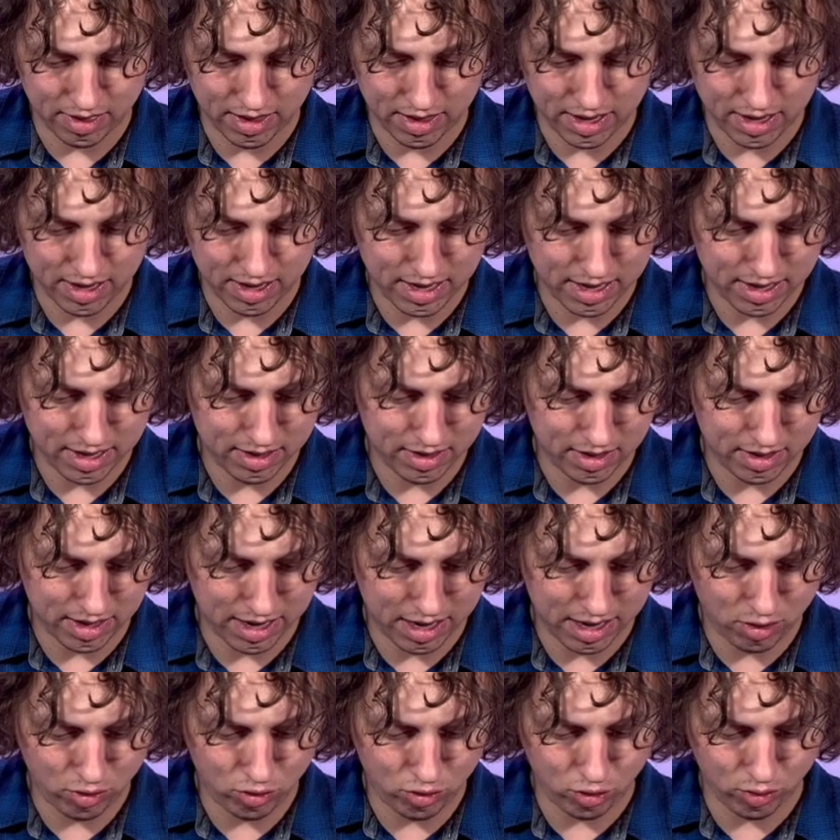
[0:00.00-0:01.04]
they
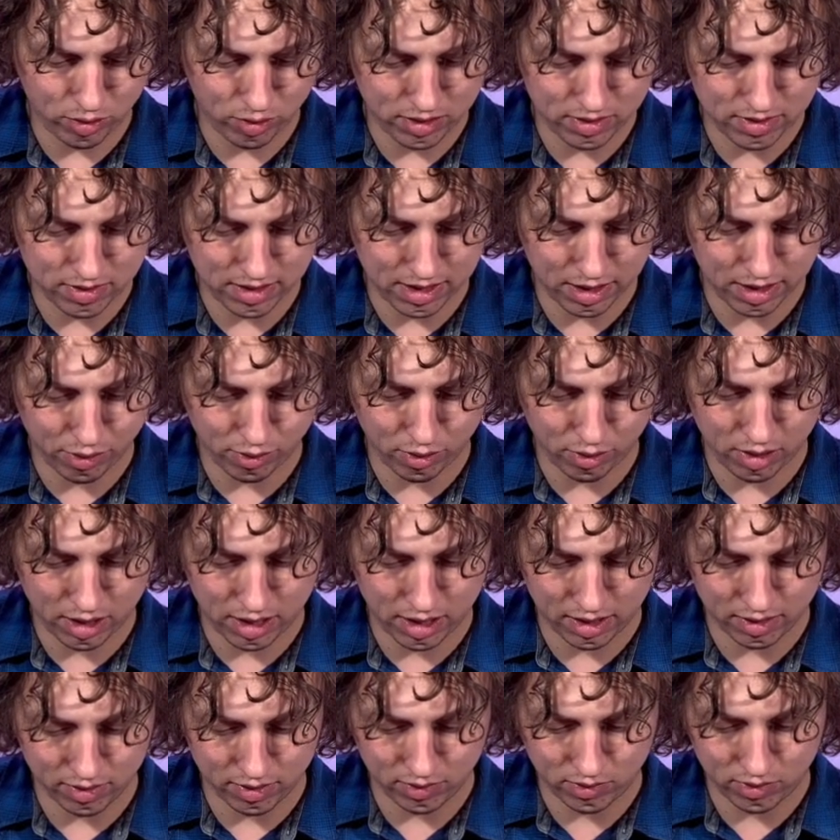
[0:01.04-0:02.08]
now joined together
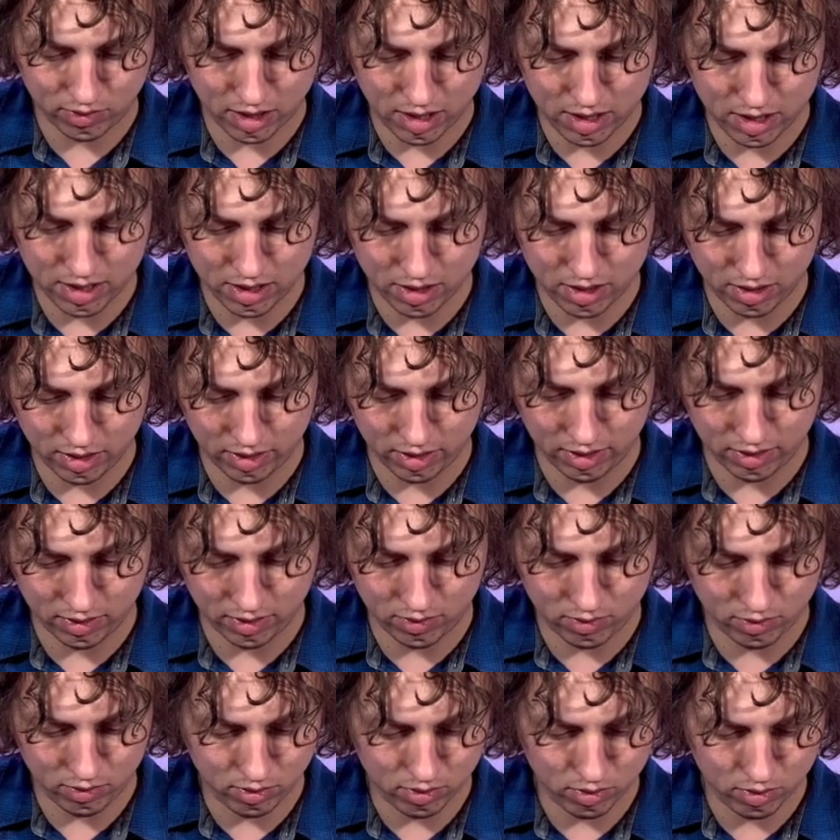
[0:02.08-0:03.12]
and sought an
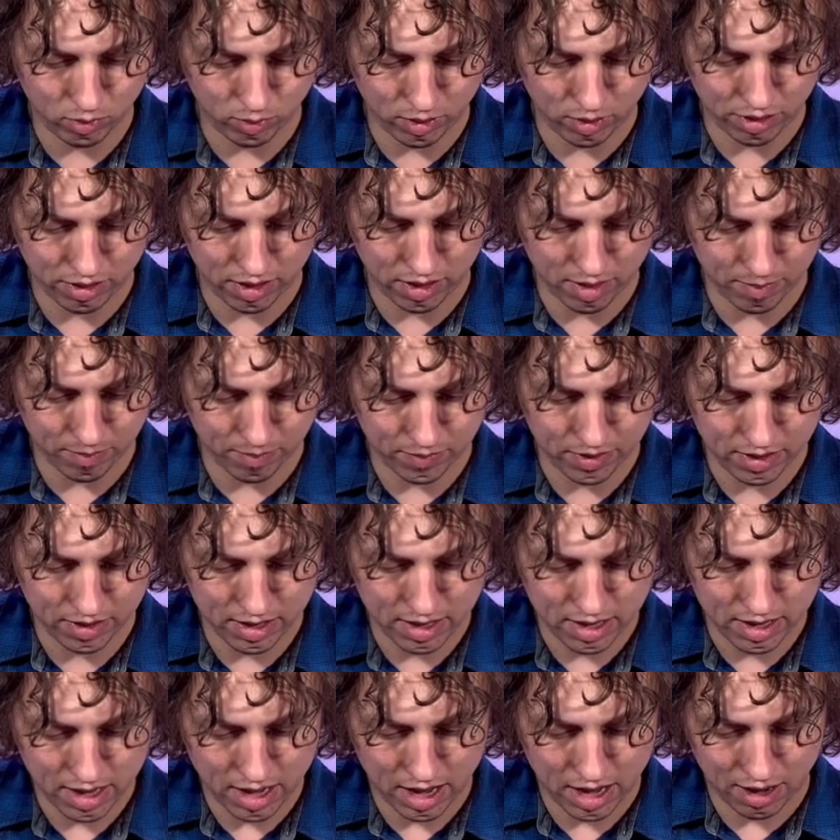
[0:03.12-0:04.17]
audience with him.
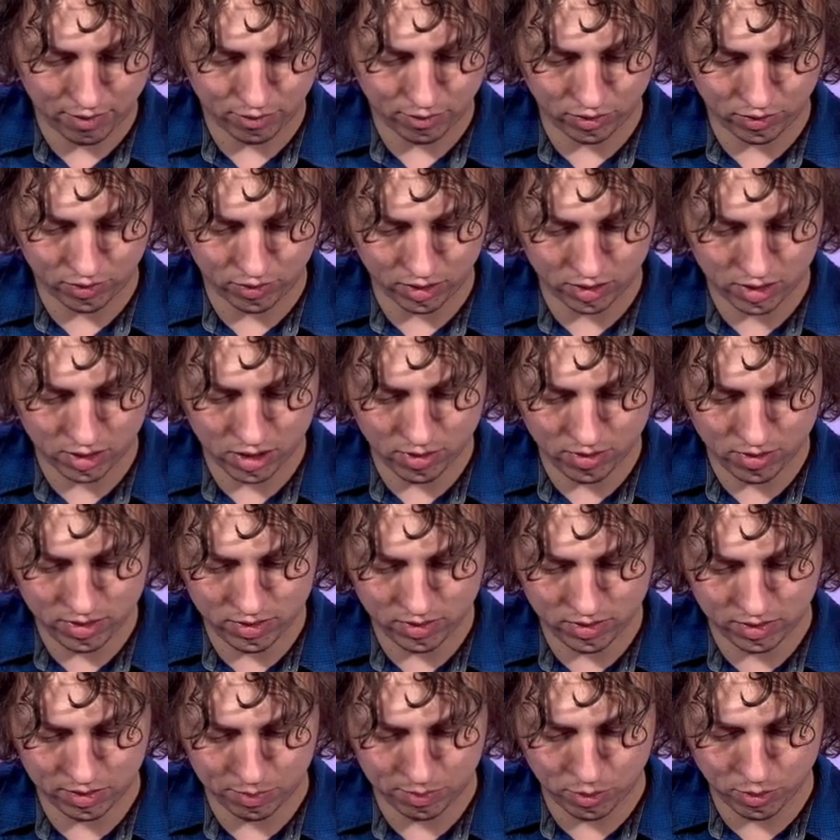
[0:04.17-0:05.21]
After securing
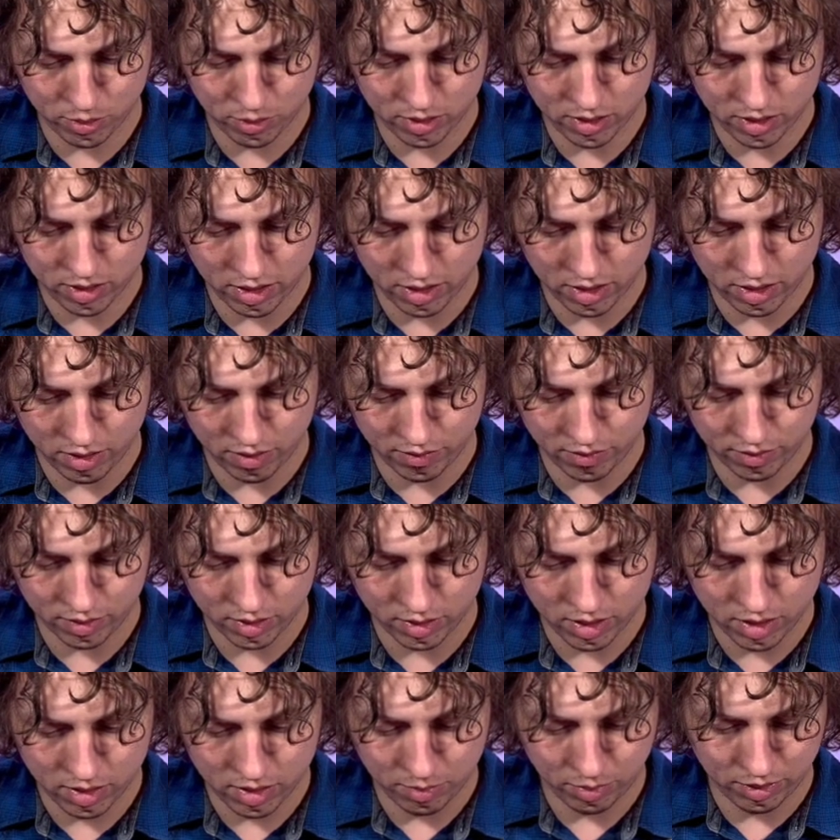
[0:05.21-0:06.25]
the support of
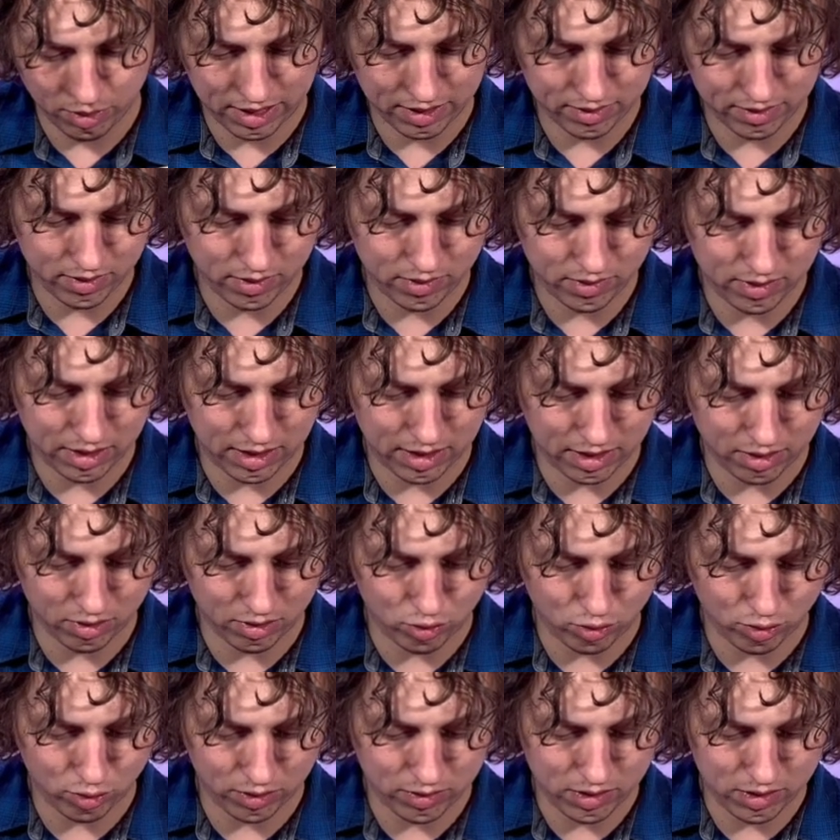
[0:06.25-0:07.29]
Blastus and
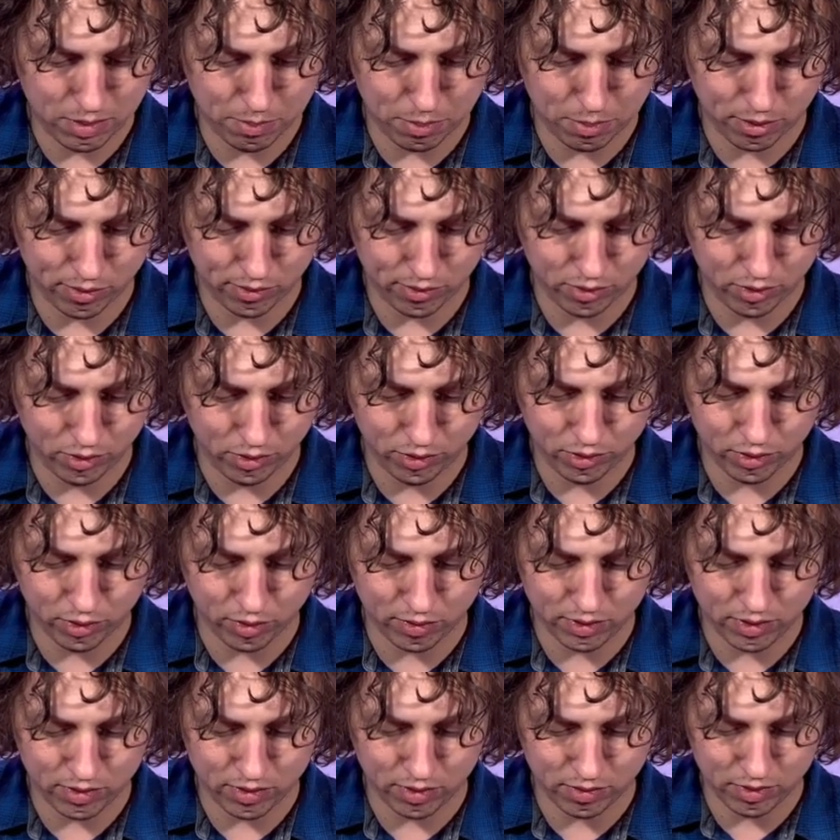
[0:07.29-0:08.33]
trusted personal
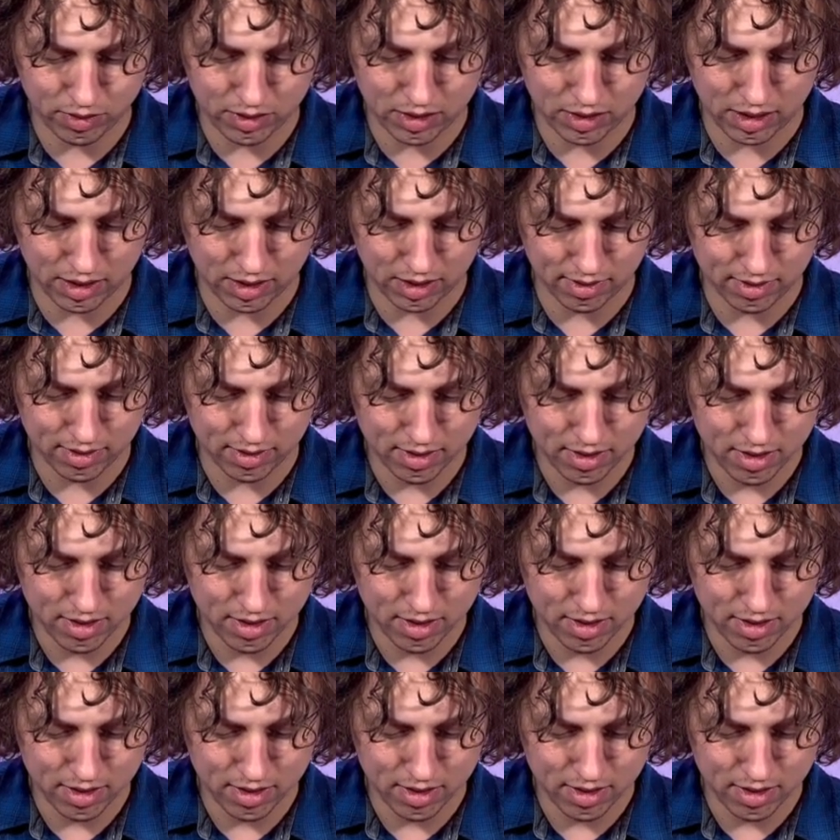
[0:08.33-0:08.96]
servants of the king,